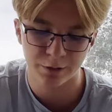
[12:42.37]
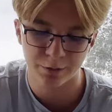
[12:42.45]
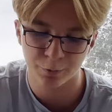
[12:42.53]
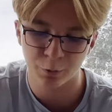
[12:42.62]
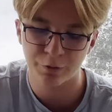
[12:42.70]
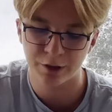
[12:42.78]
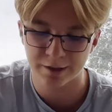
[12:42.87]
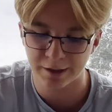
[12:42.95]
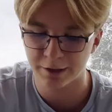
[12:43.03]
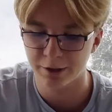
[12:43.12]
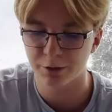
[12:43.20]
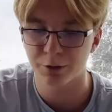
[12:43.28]
with this
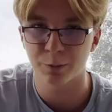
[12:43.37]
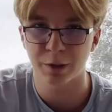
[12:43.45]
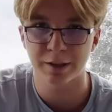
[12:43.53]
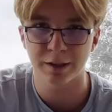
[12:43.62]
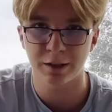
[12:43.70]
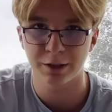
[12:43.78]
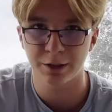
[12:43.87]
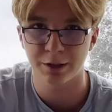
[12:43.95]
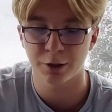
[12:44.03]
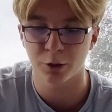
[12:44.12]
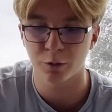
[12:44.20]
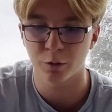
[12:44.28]
deck you basically
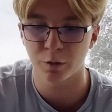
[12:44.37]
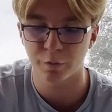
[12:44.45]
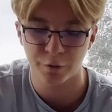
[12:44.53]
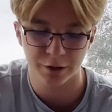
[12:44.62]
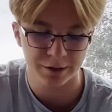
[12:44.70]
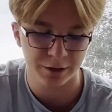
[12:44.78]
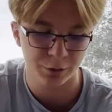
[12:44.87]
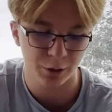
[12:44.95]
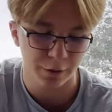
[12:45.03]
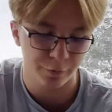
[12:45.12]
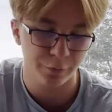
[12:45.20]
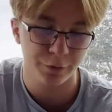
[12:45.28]
go first into
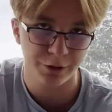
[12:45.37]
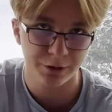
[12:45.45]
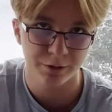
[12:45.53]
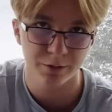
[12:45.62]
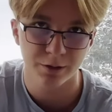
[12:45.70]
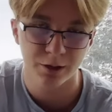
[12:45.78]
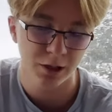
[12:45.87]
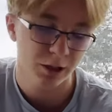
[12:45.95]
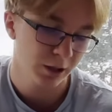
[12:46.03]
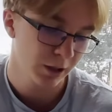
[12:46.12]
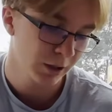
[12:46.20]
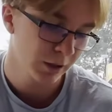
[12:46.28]
everything,
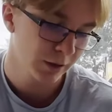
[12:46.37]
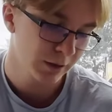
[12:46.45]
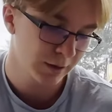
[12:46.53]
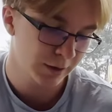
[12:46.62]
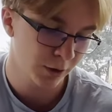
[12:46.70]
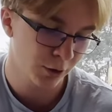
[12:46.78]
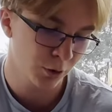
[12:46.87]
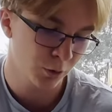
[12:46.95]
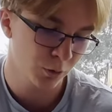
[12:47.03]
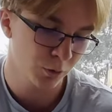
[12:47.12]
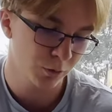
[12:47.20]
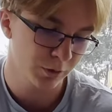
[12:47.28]

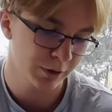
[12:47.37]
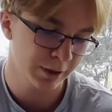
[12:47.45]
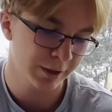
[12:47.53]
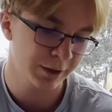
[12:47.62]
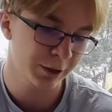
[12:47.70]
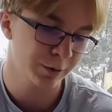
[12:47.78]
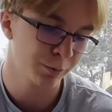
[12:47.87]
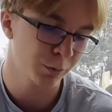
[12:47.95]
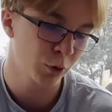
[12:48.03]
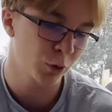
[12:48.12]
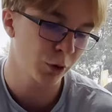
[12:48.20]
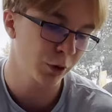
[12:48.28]
so getting
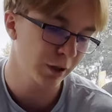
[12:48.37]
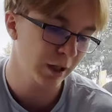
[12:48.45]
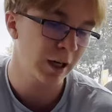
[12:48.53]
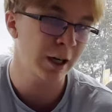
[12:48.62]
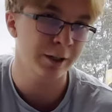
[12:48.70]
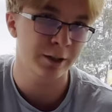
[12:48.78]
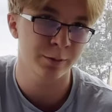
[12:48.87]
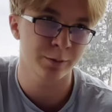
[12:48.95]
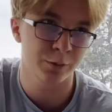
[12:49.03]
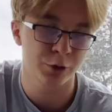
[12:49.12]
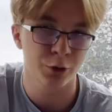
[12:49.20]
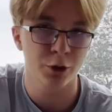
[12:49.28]
more
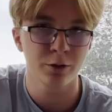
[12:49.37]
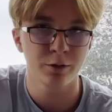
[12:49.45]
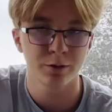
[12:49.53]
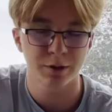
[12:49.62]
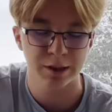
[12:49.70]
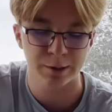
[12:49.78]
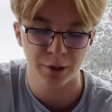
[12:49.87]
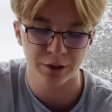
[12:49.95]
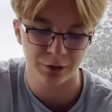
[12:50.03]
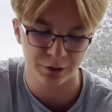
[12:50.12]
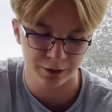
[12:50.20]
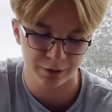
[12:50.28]
item draw is
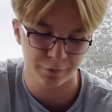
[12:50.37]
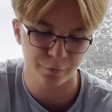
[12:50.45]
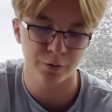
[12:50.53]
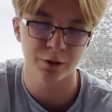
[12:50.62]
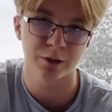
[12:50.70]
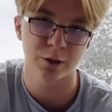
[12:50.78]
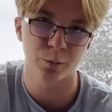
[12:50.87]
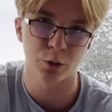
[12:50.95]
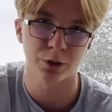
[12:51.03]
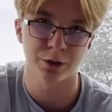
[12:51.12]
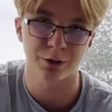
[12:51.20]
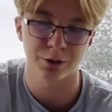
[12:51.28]
better than
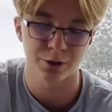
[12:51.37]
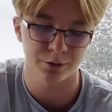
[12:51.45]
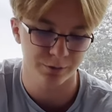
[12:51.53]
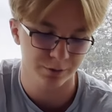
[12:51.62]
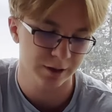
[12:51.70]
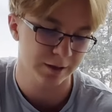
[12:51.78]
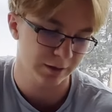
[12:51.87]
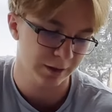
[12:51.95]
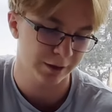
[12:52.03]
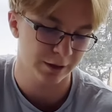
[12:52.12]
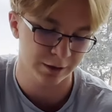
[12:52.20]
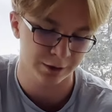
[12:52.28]
supported draw. That's
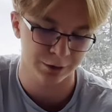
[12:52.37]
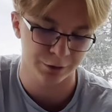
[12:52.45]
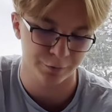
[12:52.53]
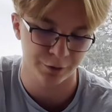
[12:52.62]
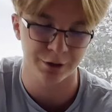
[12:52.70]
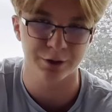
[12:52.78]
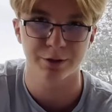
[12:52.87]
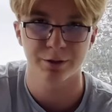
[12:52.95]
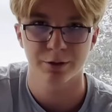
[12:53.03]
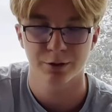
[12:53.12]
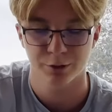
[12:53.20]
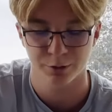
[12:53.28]
like another thing
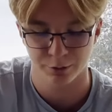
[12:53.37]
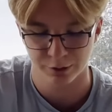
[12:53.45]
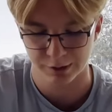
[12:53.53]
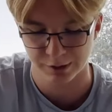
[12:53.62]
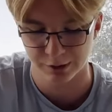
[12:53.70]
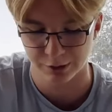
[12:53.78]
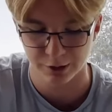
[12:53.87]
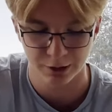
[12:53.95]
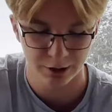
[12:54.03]
to consider.